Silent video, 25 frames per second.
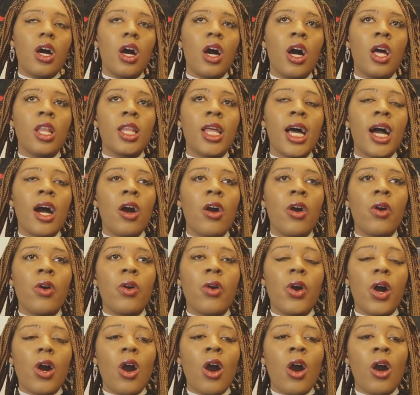
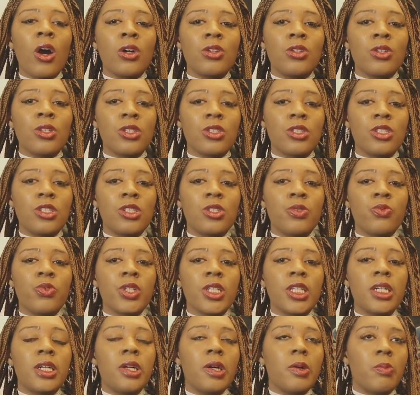allow alders to
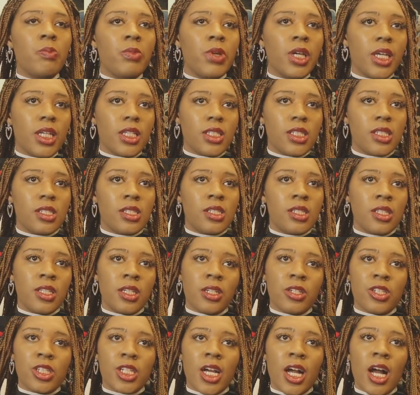really commit to
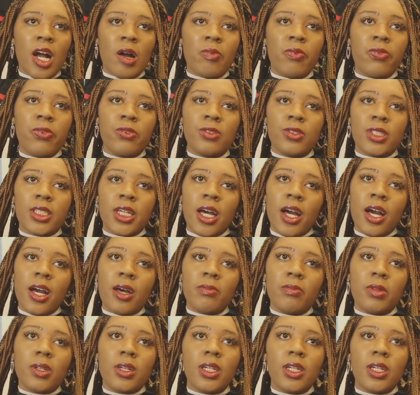their job full time,